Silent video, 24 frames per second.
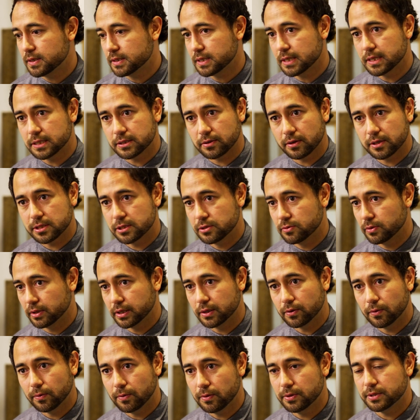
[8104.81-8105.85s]
He starts drilling
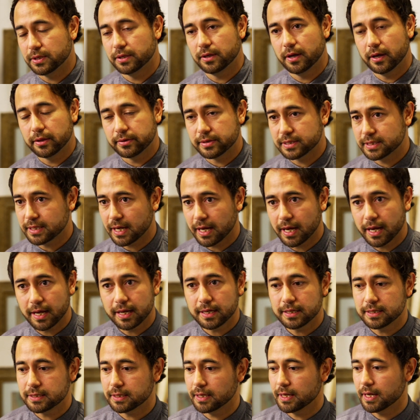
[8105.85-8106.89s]
holes on the other
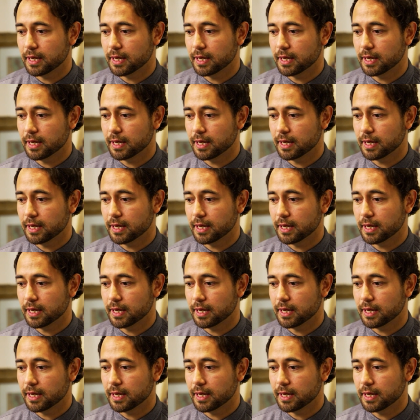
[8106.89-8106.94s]
sides,